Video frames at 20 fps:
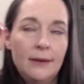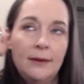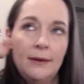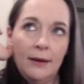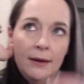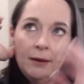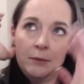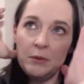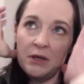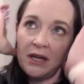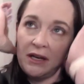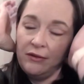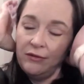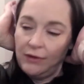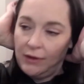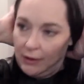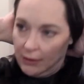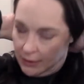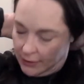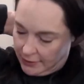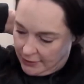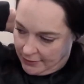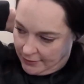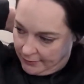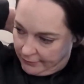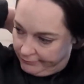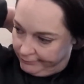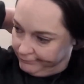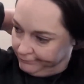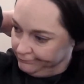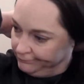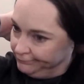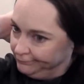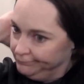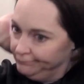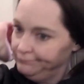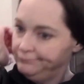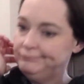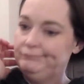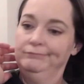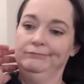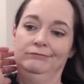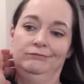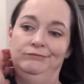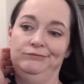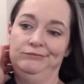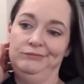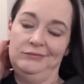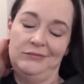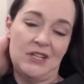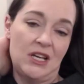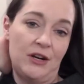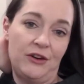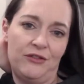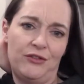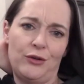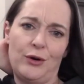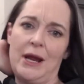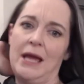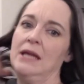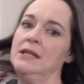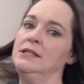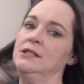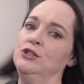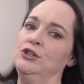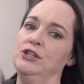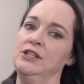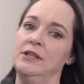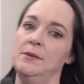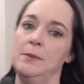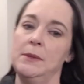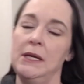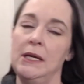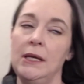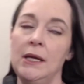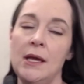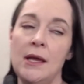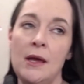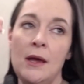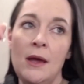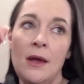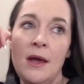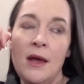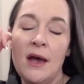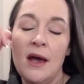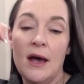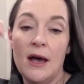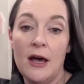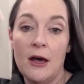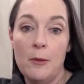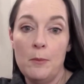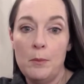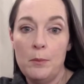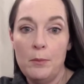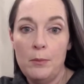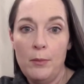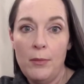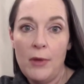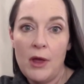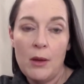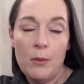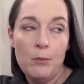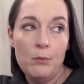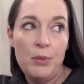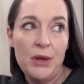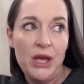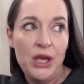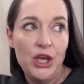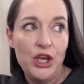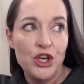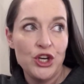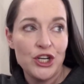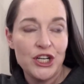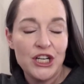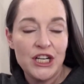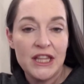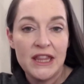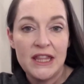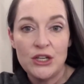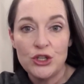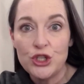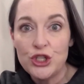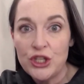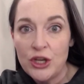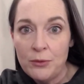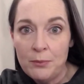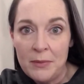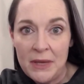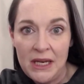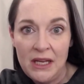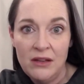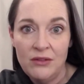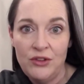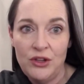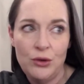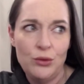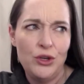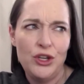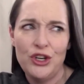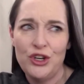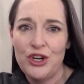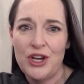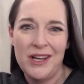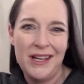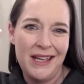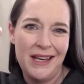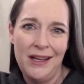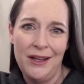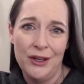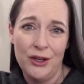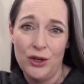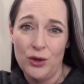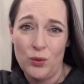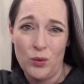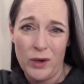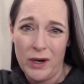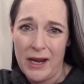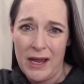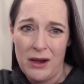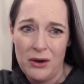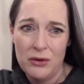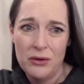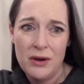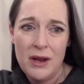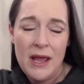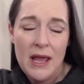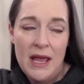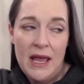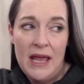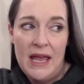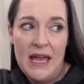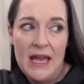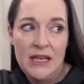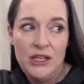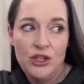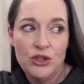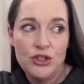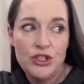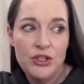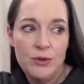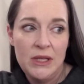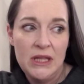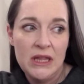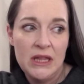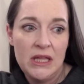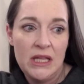kind of like on a veranda or something. But there's so many of you, you're not getting a good workout, and they're doing